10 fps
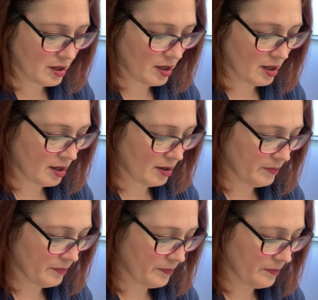
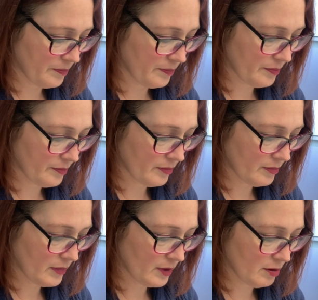
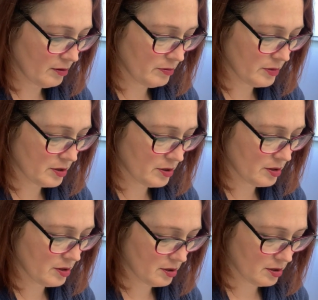oops,
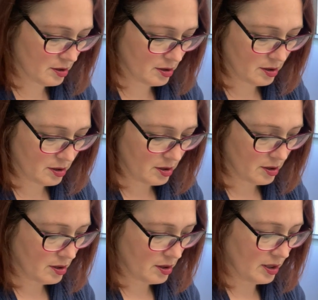
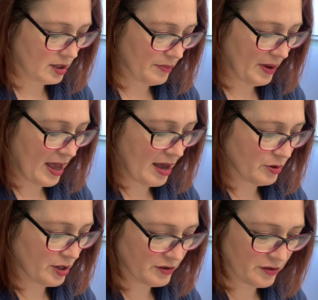the club. I am
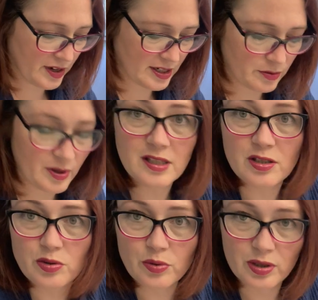going to have to find a way to
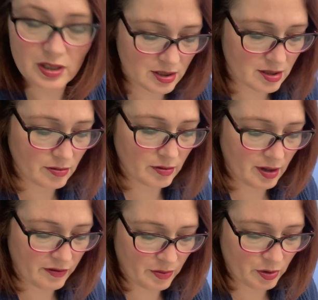store these though
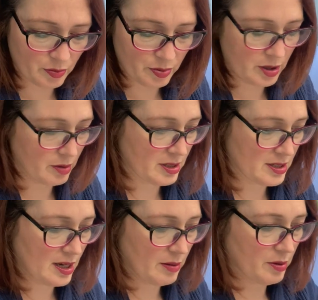if I'm not putting them in
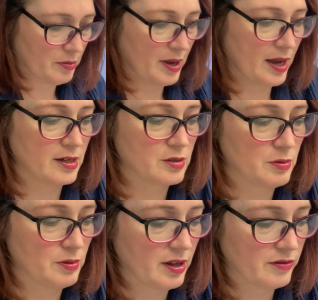separate bags.
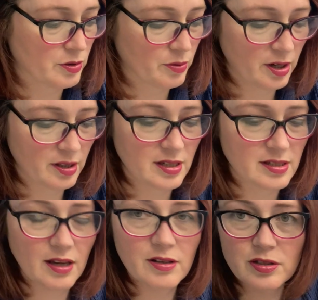We'll have to work this
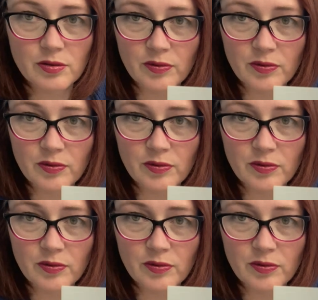out. So we've